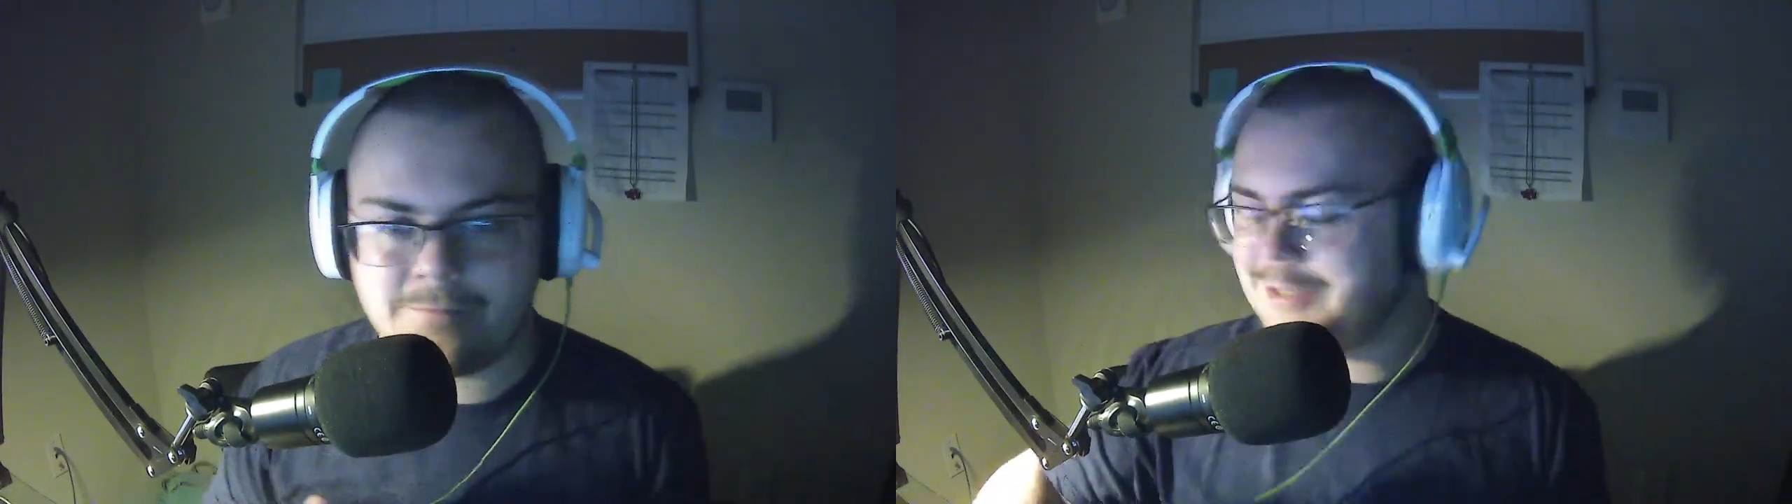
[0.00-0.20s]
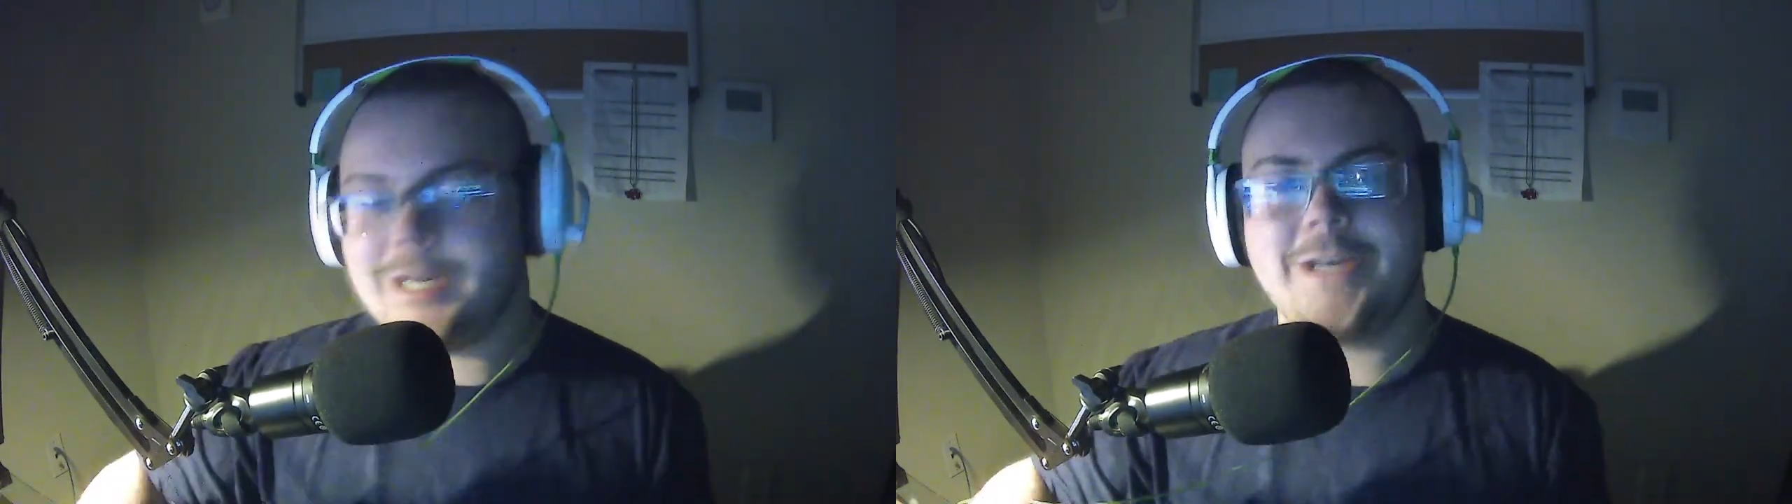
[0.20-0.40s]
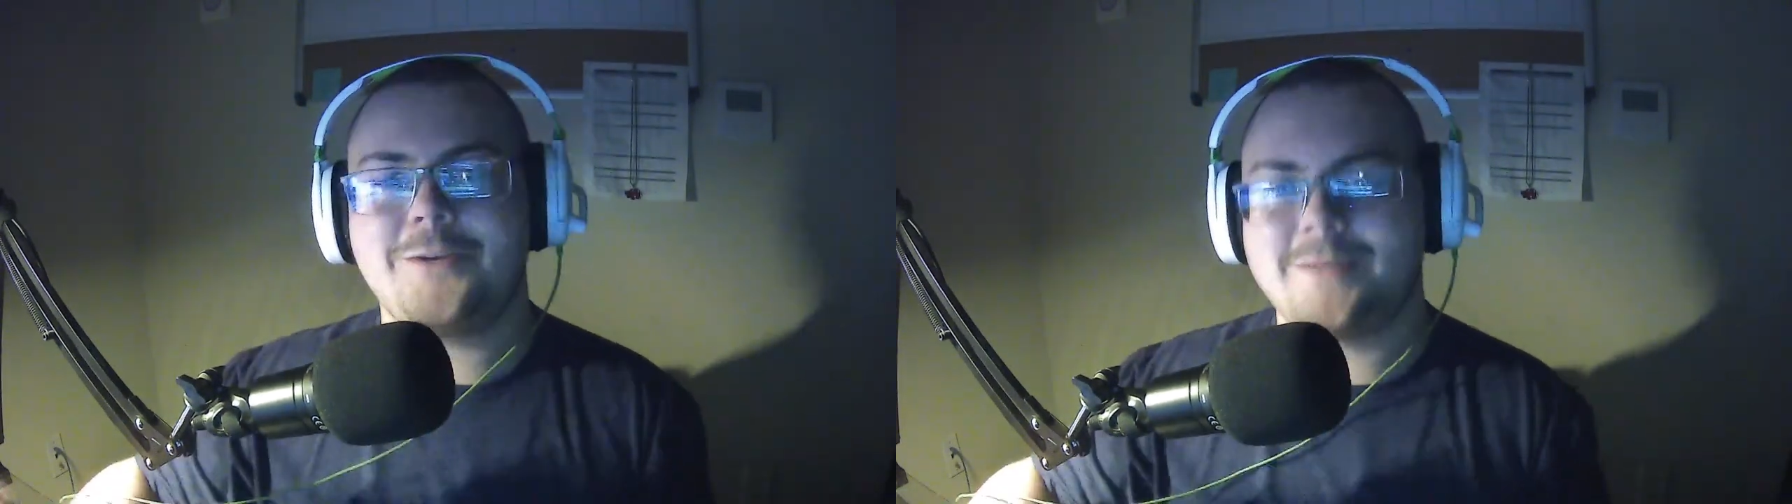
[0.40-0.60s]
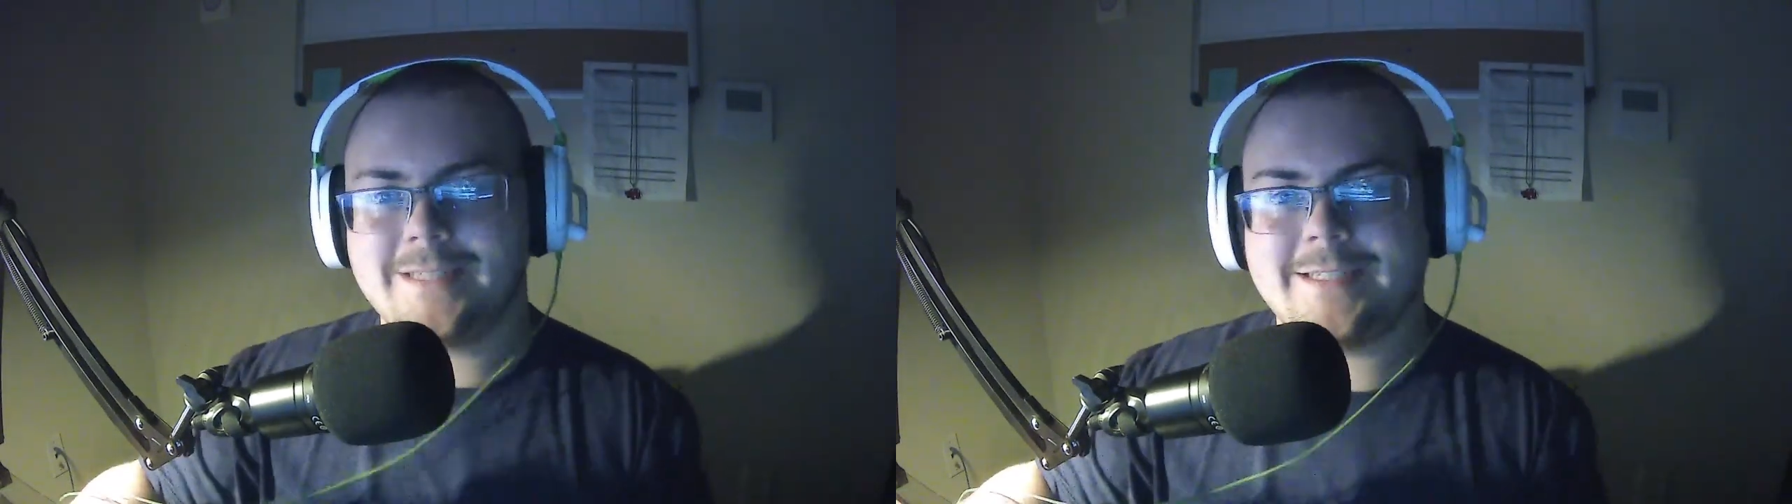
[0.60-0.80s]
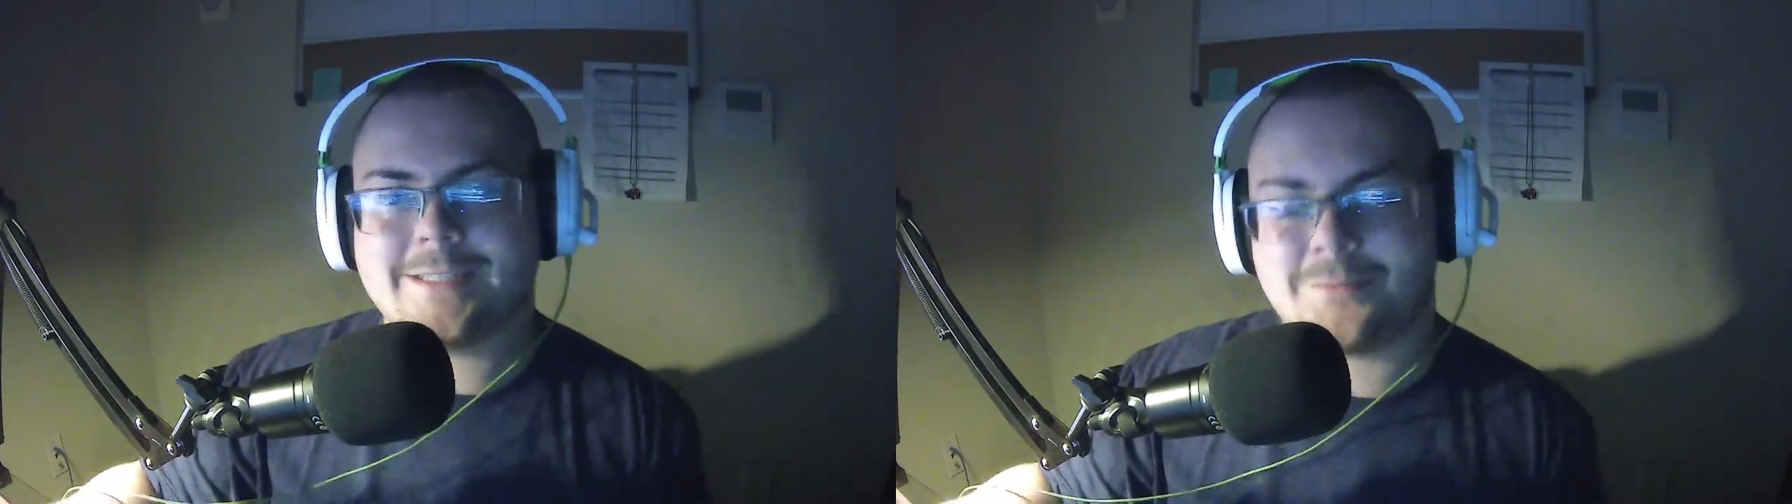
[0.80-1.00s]

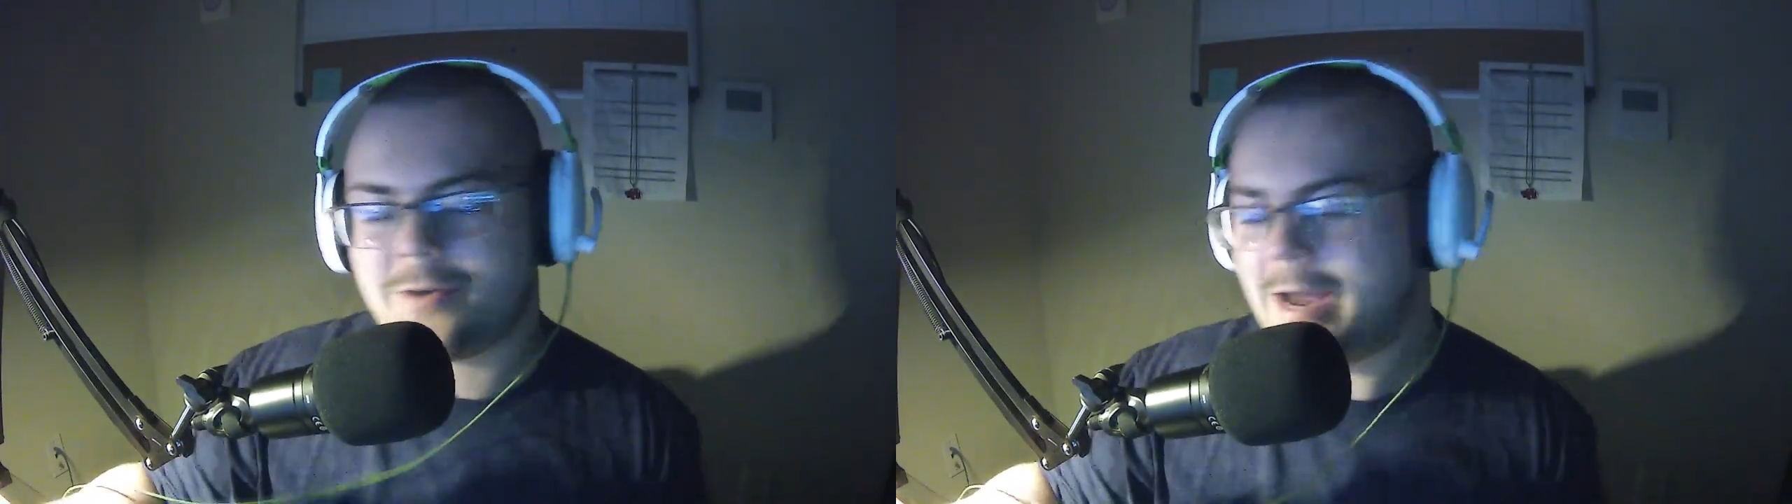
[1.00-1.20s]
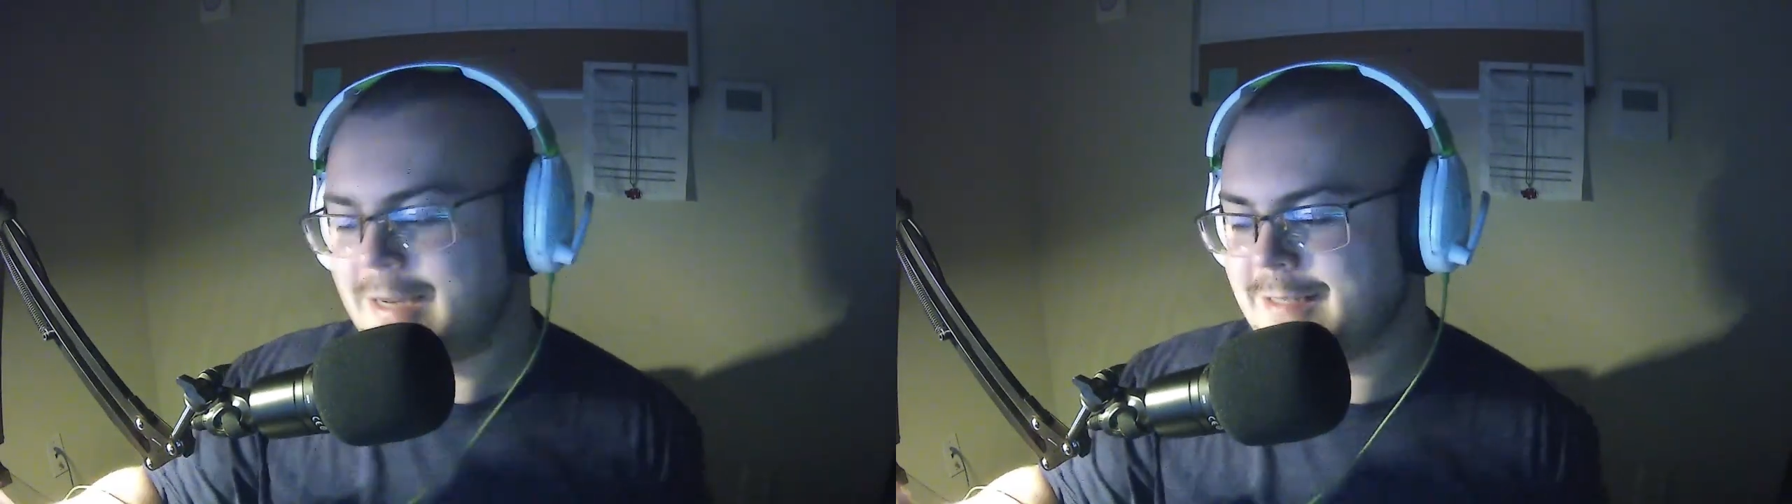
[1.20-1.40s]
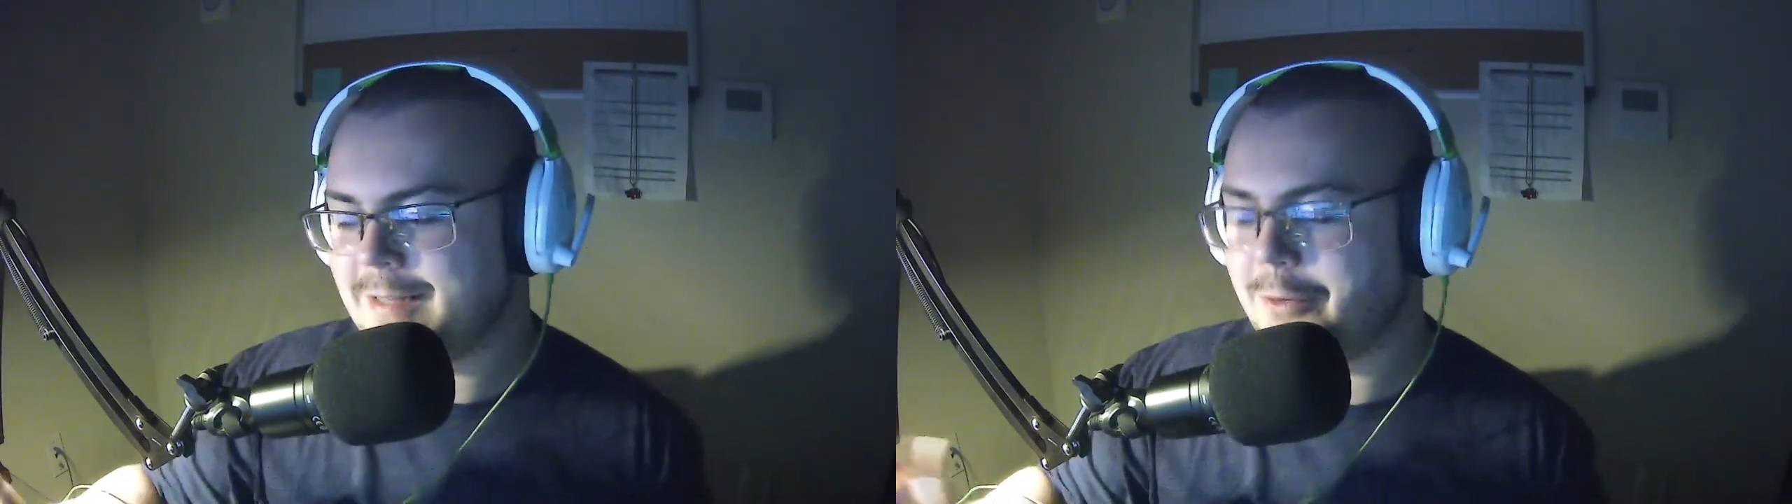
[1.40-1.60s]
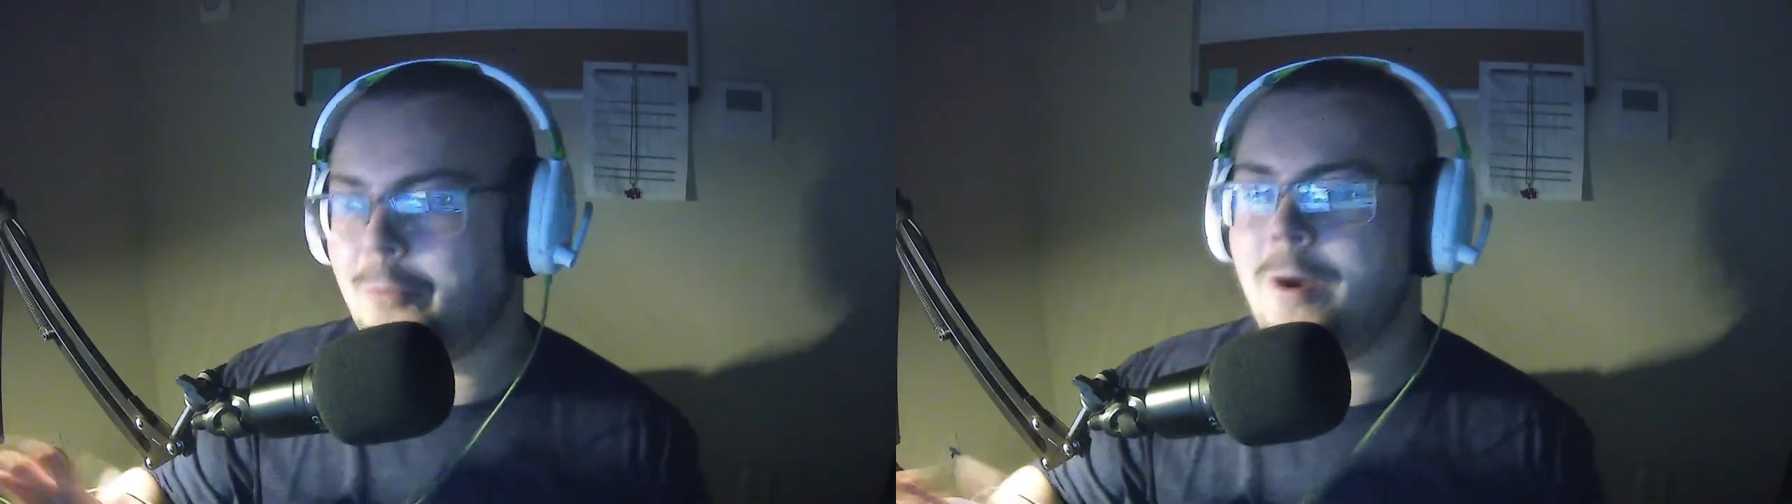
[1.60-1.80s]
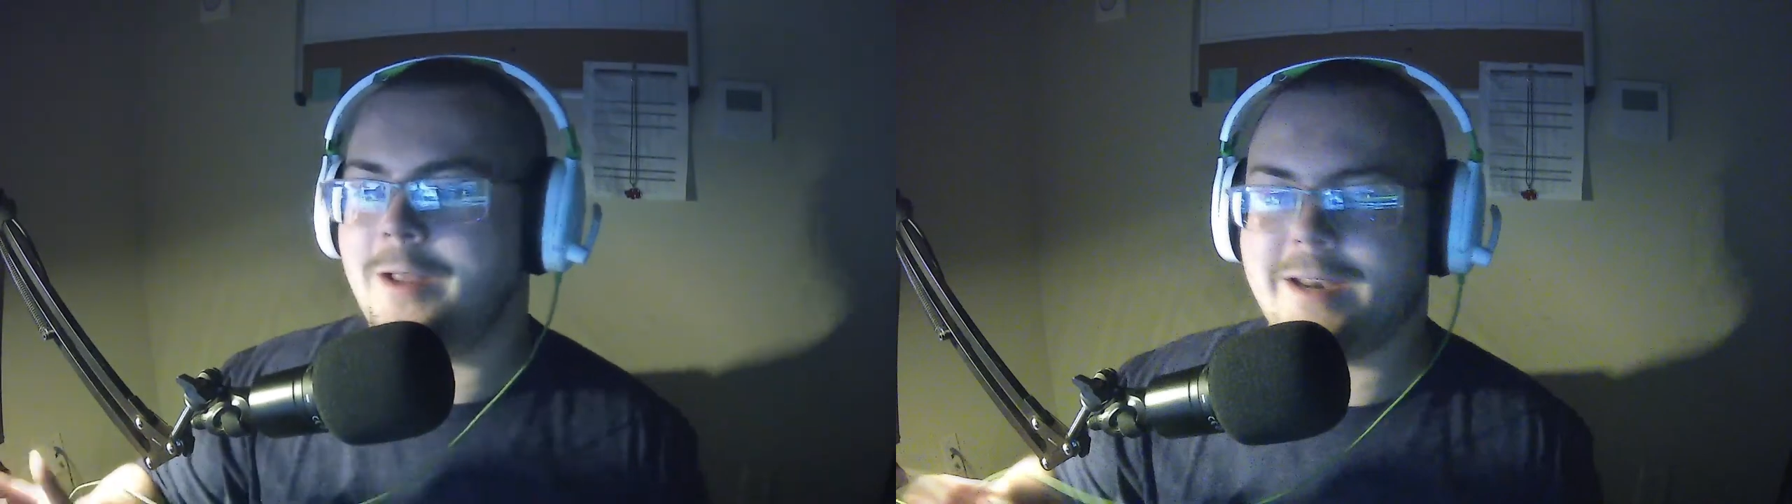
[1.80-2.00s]
Genuinely surprised at the
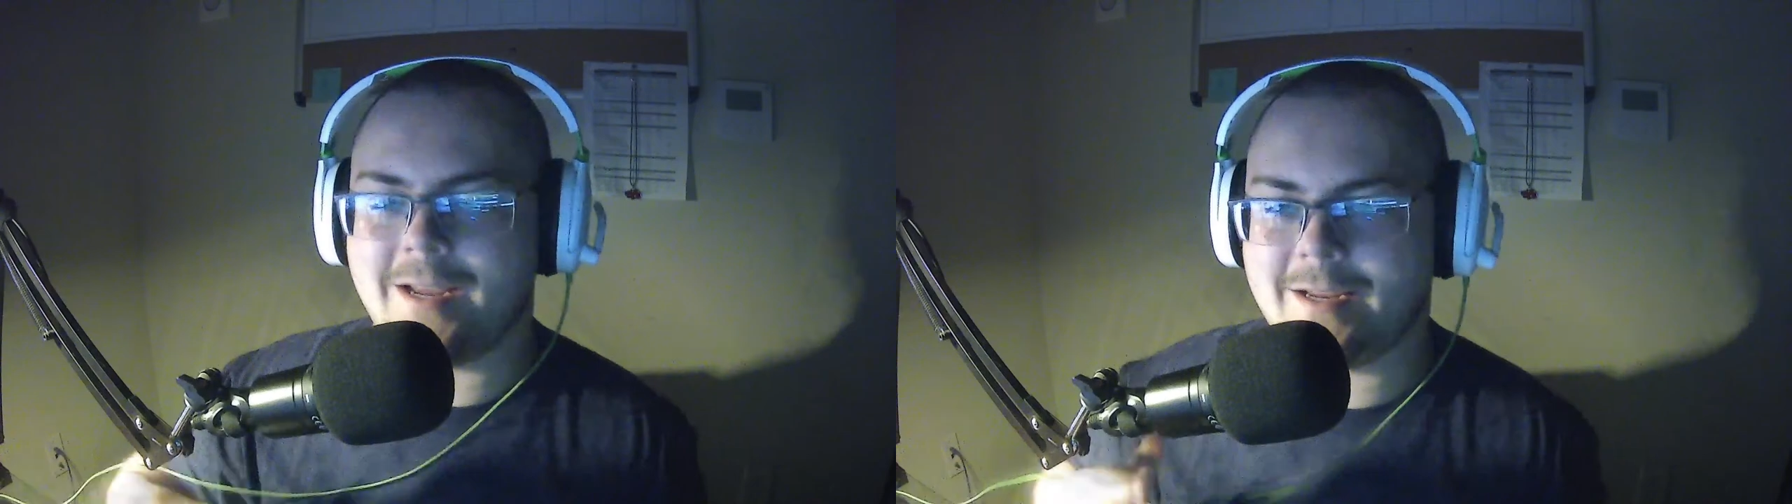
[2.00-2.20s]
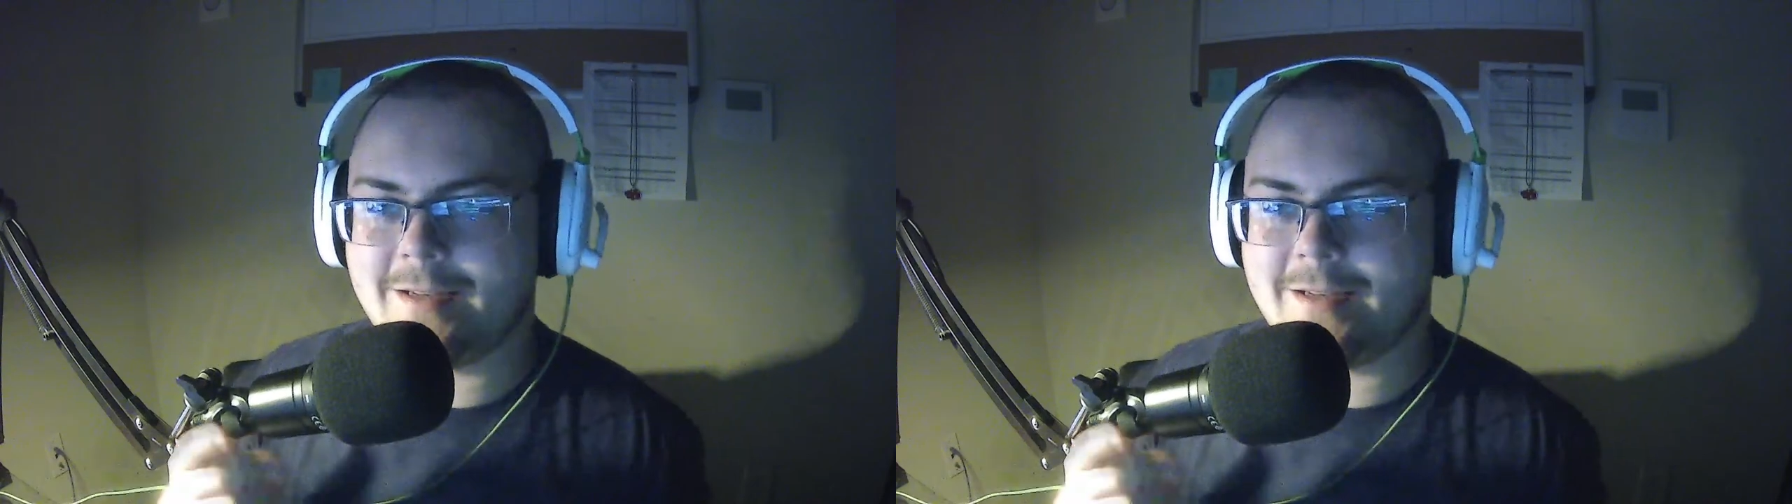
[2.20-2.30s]
quality.